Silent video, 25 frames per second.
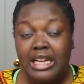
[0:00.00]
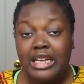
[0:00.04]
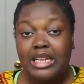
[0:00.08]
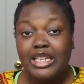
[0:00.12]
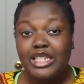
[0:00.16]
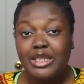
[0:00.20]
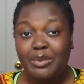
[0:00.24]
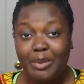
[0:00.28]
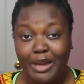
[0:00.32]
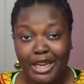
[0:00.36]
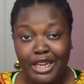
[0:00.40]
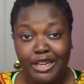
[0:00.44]

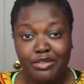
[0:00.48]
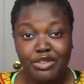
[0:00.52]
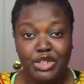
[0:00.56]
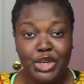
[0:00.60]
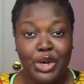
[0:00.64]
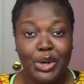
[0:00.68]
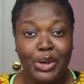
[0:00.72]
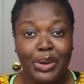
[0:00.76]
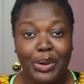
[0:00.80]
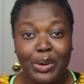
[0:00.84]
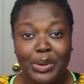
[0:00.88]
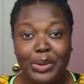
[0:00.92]
Speaking of
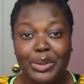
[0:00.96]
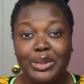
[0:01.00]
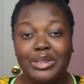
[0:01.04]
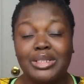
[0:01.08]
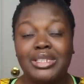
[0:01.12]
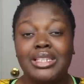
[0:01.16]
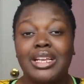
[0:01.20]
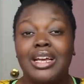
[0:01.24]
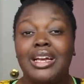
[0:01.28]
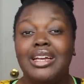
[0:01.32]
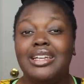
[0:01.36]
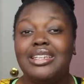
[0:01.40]

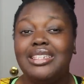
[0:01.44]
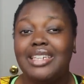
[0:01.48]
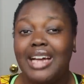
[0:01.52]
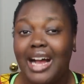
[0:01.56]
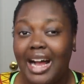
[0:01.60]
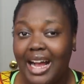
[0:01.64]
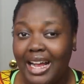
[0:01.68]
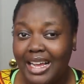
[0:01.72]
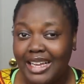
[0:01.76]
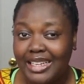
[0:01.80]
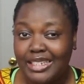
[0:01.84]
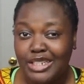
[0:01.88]
chokeholds,
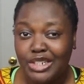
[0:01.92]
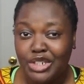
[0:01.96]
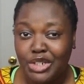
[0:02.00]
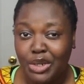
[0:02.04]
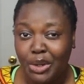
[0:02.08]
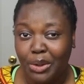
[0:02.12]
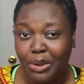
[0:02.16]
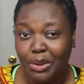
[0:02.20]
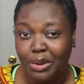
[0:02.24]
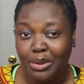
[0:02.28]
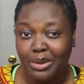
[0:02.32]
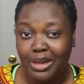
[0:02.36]
Ty has a
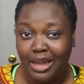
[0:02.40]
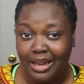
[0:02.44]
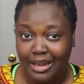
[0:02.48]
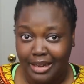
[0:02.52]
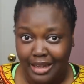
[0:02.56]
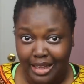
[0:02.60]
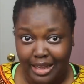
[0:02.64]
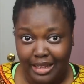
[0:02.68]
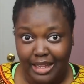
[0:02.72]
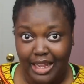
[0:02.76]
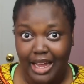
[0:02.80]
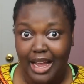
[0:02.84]
chokehold on
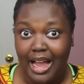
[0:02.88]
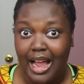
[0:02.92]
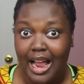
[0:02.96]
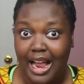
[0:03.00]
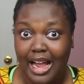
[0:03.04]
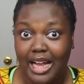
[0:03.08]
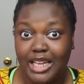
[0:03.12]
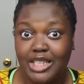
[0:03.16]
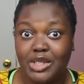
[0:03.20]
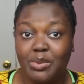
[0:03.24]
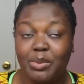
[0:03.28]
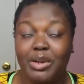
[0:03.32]
Ella,
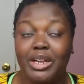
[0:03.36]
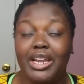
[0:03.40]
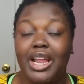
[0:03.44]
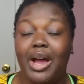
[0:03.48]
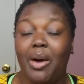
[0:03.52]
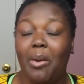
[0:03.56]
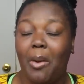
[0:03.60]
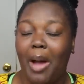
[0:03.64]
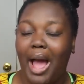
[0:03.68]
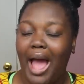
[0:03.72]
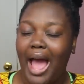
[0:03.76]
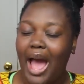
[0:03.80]
as we
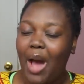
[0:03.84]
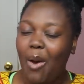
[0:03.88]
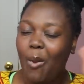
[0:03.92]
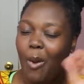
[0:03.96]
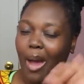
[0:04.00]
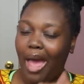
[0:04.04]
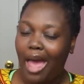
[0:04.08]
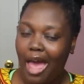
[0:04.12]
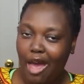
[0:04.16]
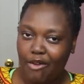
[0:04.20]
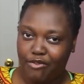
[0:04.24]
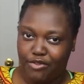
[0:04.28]
know.
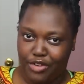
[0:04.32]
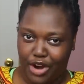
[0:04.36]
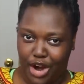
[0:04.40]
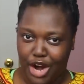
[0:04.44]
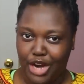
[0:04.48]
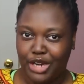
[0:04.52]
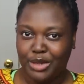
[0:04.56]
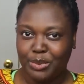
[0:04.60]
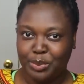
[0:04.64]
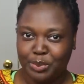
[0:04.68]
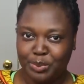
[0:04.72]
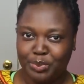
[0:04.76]

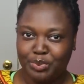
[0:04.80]
However,